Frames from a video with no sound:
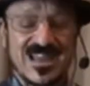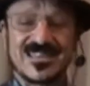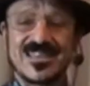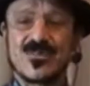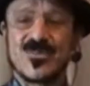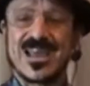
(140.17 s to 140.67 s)
I
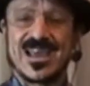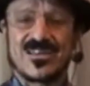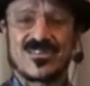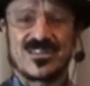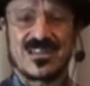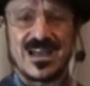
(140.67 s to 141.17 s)
think we
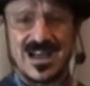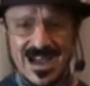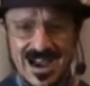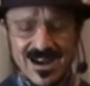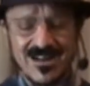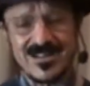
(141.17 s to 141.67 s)
actually
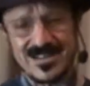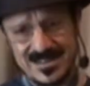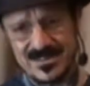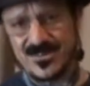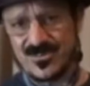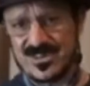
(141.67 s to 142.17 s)
are
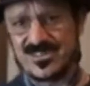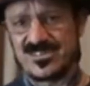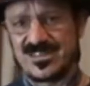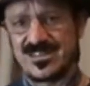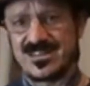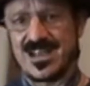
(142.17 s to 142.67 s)

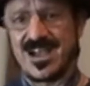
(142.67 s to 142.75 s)
increasing